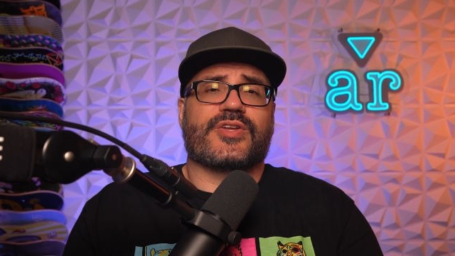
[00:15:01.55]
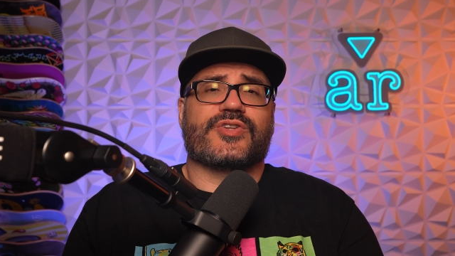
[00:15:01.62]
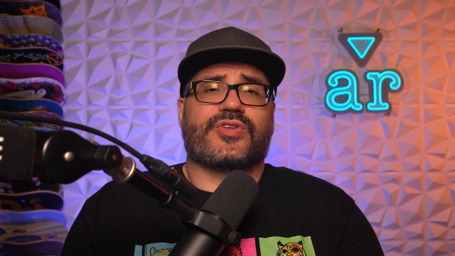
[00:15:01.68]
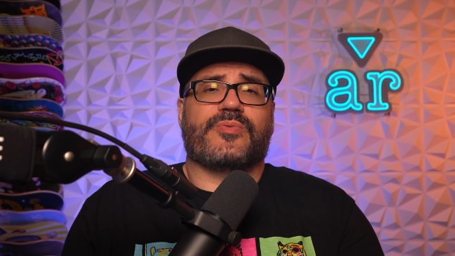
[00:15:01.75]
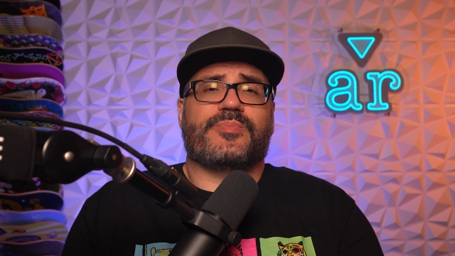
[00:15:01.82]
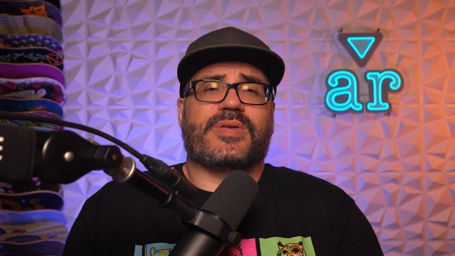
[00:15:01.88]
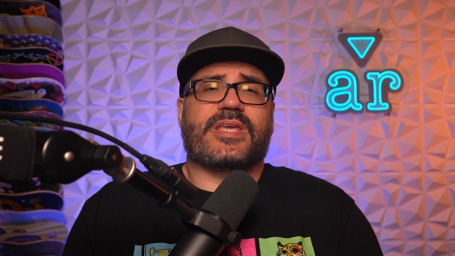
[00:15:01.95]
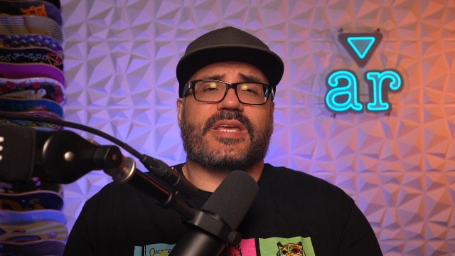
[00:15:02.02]

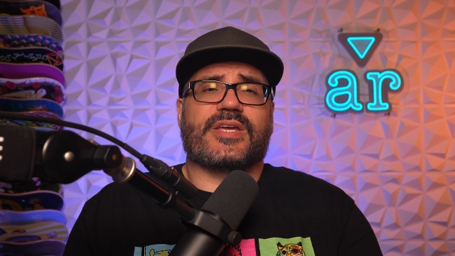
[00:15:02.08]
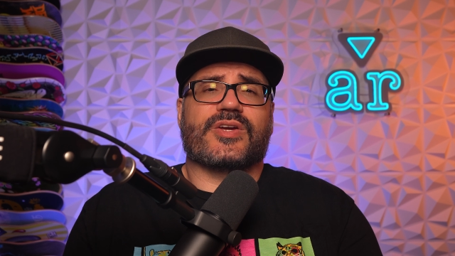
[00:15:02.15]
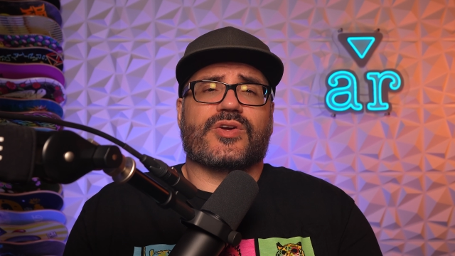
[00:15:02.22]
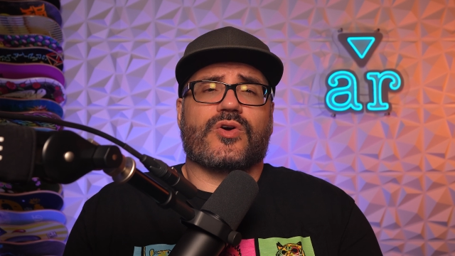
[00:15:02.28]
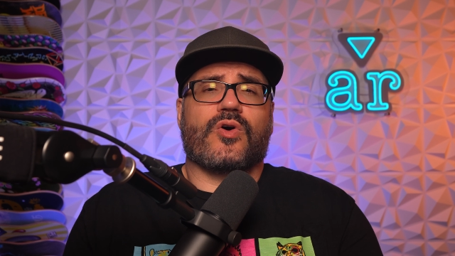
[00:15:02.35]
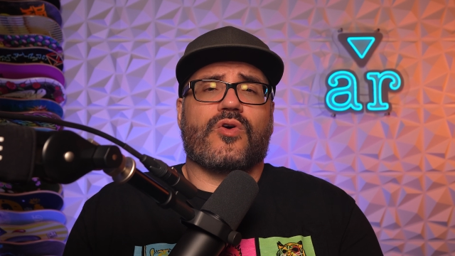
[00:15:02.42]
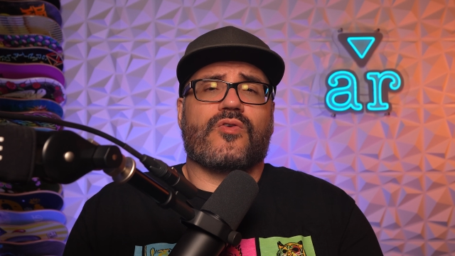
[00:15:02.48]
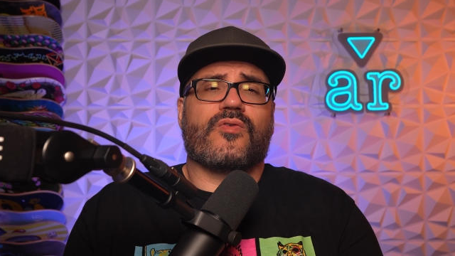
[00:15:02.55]
to being
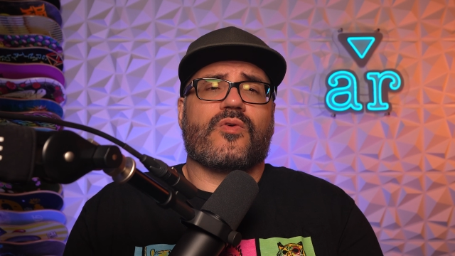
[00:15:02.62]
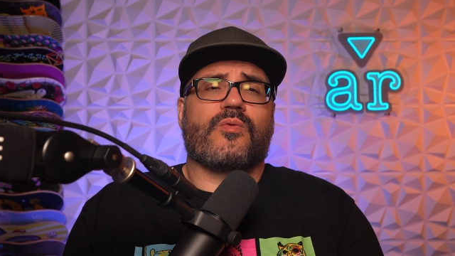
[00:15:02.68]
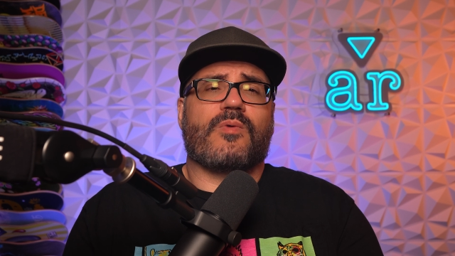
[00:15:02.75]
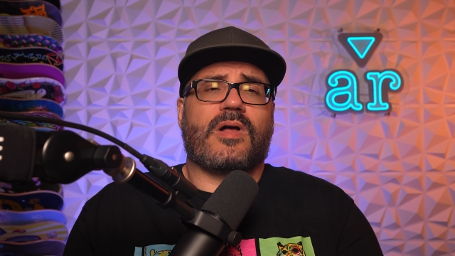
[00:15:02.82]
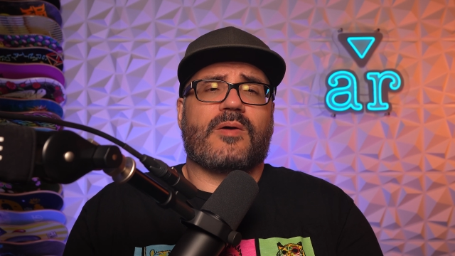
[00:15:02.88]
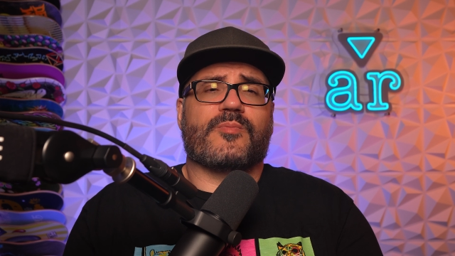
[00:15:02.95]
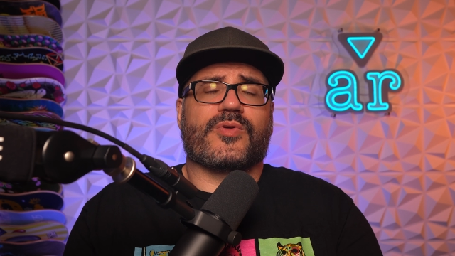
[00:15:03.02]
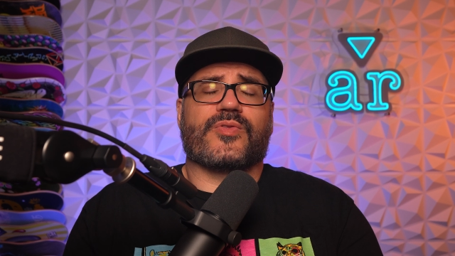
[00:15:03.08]

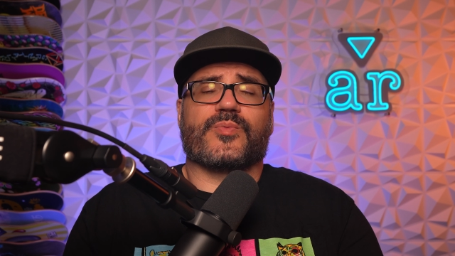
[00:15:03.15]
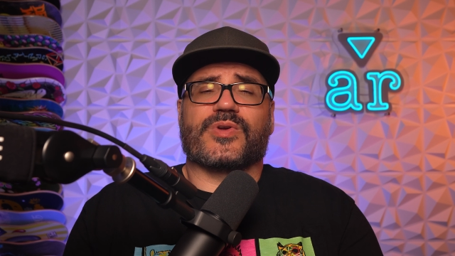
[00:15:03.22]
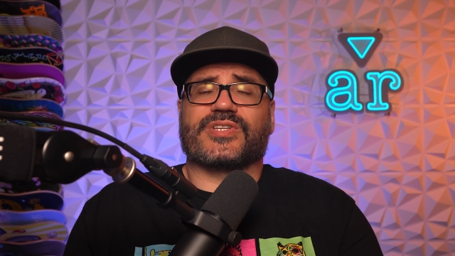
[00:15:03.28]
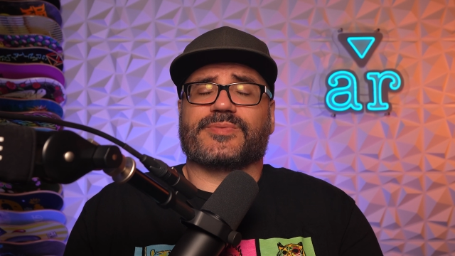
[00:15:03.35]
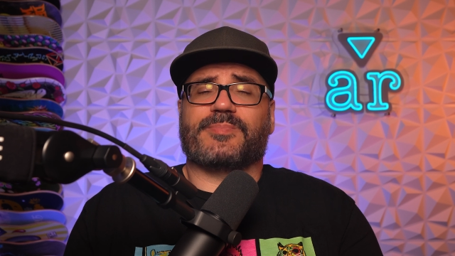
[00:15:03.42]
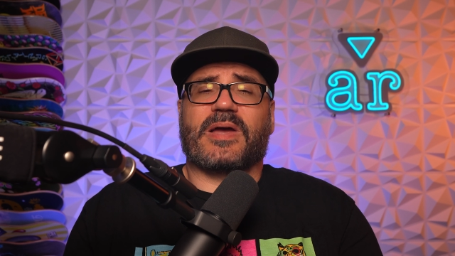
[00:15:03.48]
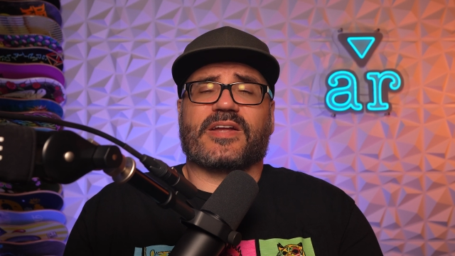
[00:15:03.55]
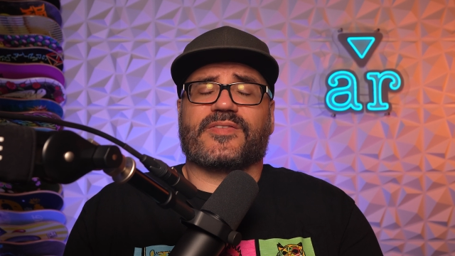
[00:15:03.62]
overwhelmed with
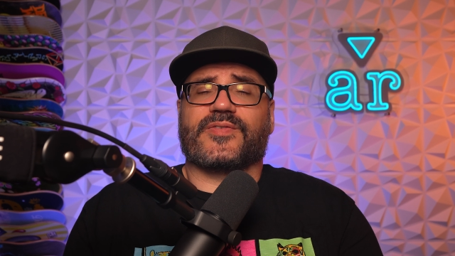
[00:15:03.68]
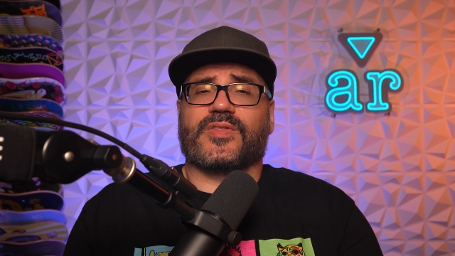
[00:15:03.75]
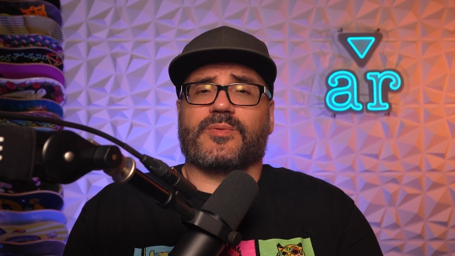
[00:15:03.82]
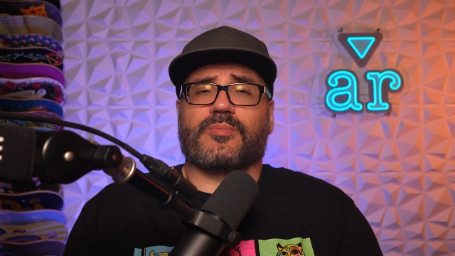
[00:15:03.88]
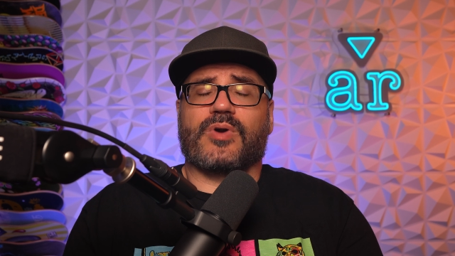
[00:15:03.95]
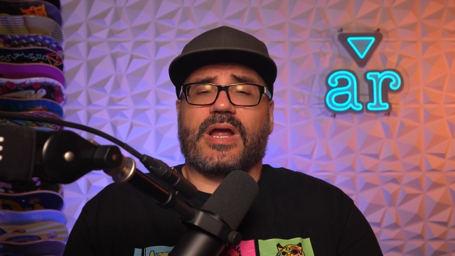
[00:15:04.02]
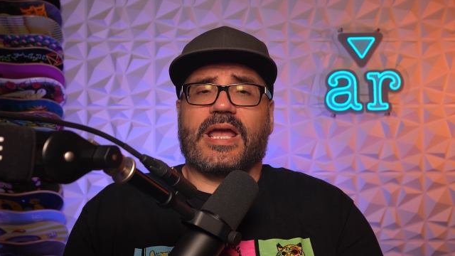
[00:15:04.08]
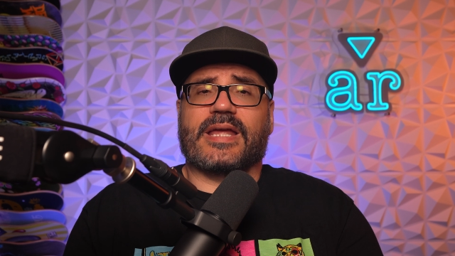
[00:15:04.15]
respect for the
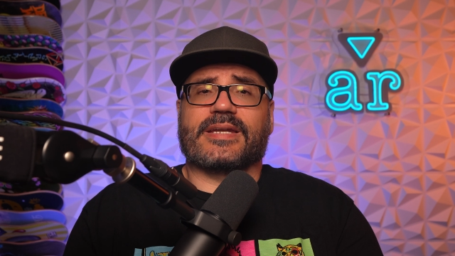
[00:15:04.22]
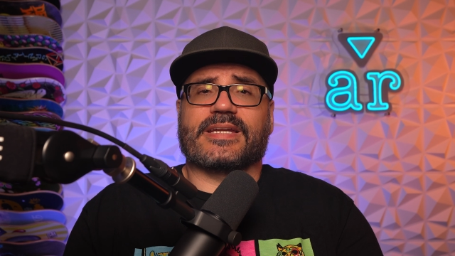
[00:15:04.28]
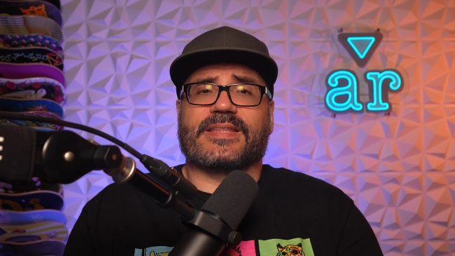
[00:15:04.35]
brand.